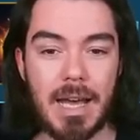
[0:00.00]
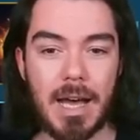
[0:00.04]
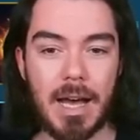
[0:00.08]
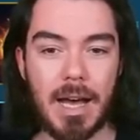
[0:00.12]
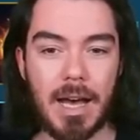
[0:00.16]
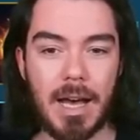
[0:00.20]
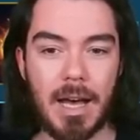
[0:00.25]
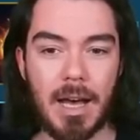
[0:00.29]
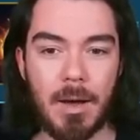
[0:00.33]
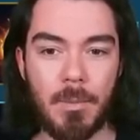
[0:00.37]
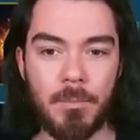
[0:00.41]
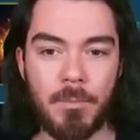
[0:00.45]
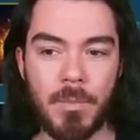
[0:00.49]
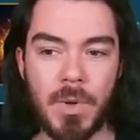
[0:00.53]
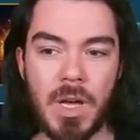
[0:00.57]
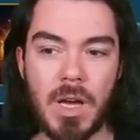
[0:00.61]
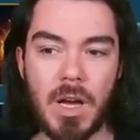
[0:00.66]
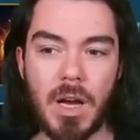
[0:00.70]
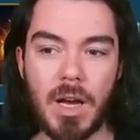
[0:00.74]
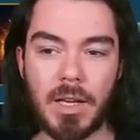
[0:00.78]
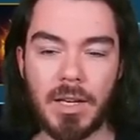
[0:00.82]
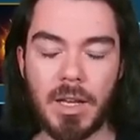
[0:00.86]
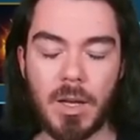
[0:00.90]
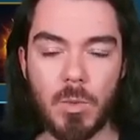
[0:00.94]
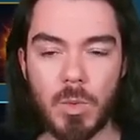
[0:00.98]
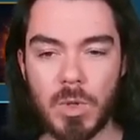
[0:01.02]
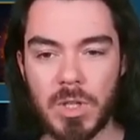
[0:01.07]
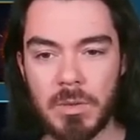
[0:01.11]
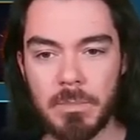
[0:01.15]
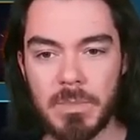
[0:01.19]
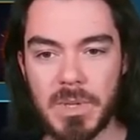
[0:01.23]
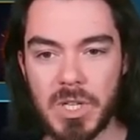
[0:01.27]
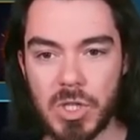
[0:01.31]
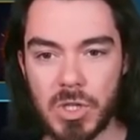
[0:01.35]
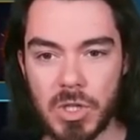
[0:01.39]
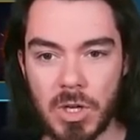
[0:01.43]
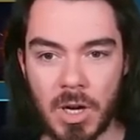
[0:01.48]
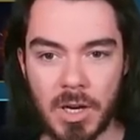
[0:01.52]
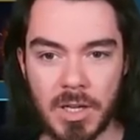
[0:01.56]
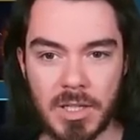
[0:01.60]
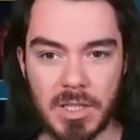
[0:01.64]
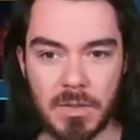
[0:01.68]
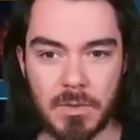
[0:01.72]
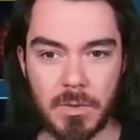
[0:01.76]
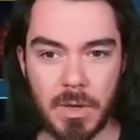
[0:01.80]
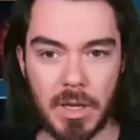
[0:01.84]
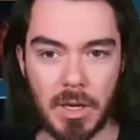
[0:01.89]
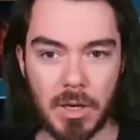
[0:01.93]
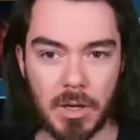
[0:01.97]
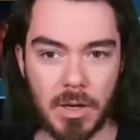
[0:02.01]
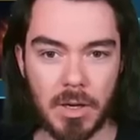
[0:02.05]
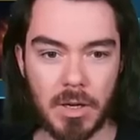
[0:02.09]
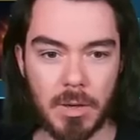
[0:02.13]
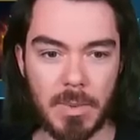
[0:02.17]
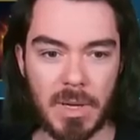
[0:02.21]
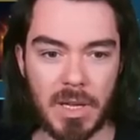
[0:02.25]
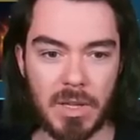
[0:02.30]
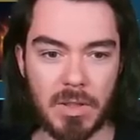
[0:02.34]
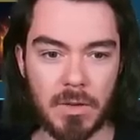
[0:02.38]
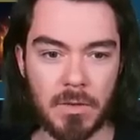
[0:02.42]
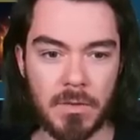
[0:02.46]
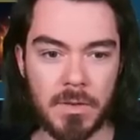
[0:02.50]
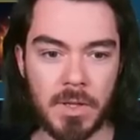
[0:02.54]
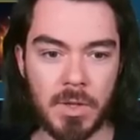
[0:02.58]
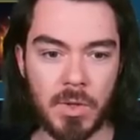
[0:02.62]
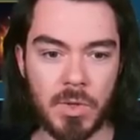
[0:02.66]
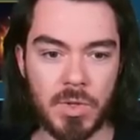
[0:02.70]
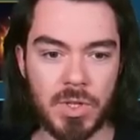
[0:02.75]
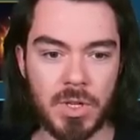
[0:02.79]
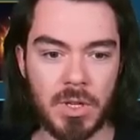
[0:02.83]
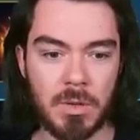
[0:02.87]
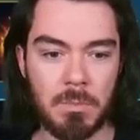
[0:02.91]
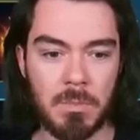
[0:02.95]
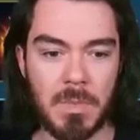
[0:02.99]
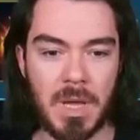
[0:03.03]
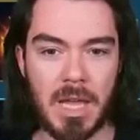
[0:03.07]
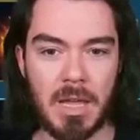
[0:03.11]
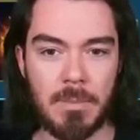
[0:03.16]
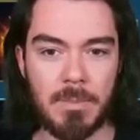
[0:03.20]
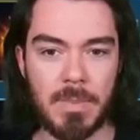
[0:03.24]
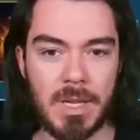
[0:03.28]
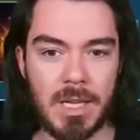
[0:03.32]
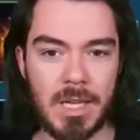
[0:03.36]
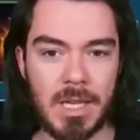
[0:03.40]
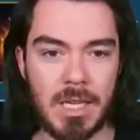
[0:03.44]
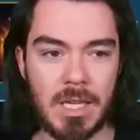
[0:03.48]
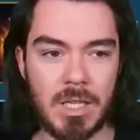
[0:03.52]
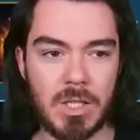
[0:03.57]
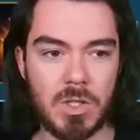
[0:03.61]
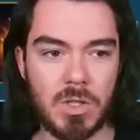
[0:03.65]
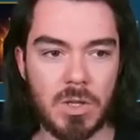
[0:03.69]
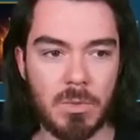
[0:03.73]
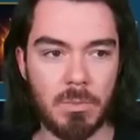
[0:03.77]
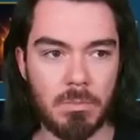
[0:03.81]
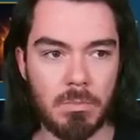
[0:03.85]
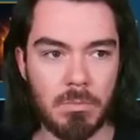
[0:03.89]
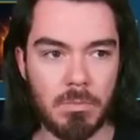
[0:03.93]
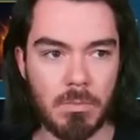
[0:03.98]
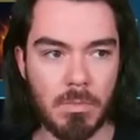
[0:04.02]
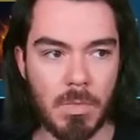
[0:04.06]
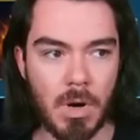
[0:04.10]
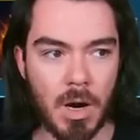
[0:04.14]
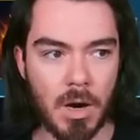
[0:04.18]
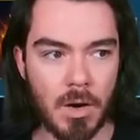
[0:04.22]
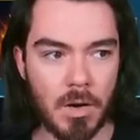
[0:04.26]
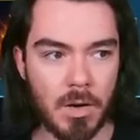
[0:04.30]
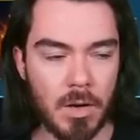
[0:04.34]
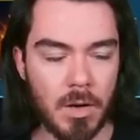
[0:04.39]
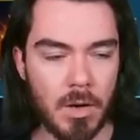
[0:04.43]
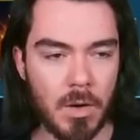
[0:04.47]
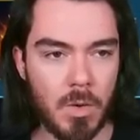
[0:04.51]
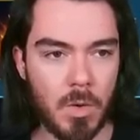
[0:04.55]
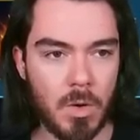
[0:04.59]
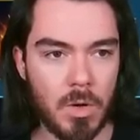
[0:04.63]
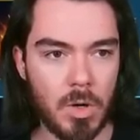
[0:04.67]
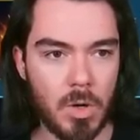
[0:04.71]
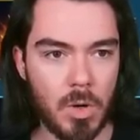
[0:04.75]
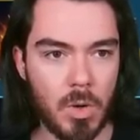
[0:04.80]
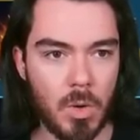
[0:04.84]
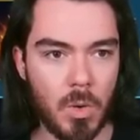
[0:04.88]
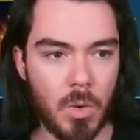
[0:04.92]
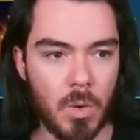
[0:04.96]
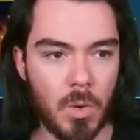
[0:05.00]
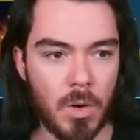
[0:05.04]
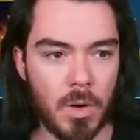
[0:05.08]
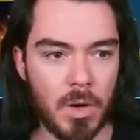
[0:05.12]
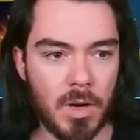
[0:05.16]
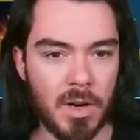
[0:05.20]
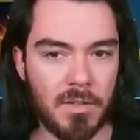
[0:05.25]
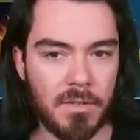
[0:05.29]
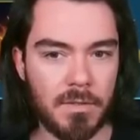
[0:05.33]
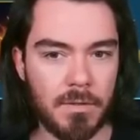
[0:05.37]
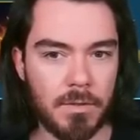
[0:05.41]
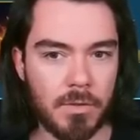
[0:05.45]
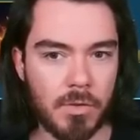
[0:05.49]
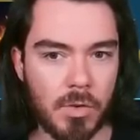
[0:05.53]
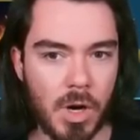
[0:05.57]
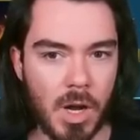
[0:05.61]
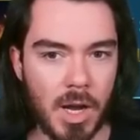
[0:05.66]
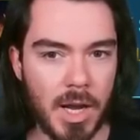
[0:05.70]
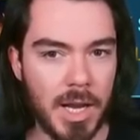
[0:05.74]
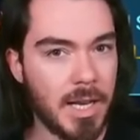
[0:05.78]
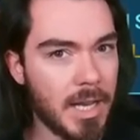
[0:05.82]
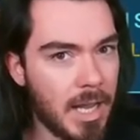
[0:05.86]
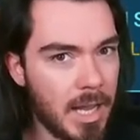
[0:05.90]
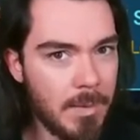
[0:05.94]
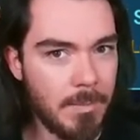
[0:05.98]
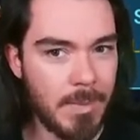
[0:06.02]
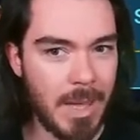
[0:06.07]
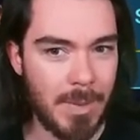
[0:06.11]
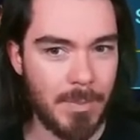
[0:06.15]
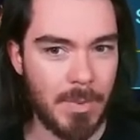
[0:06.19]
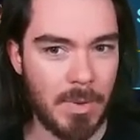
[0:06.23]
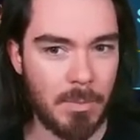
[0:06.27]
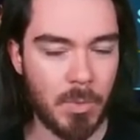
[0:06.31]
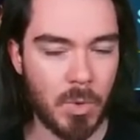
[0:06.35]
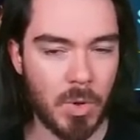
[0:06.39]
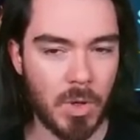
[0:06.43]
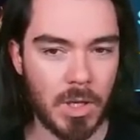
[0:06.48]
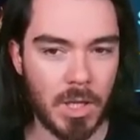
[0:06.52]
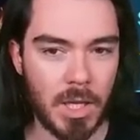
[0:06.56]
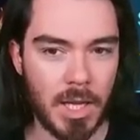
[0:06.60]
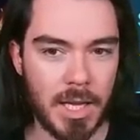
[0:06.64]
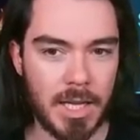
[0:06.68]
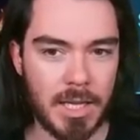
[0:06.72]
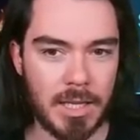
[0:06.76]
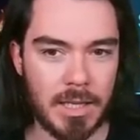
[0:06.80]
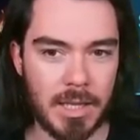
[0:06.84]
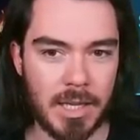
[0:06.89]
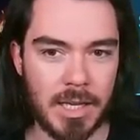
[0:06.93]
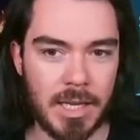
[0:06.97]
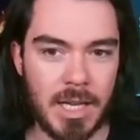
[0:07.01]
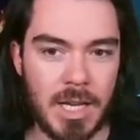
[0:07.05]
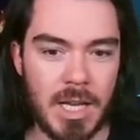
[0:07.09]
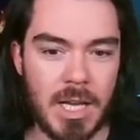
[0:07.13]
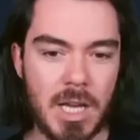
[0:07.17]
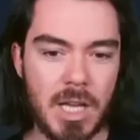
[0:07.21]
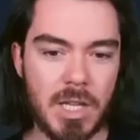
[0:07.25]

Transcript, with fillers: And I wouldn't be shocked if we heard about the fusion maybe tomorrow or Friday, maybe more likely,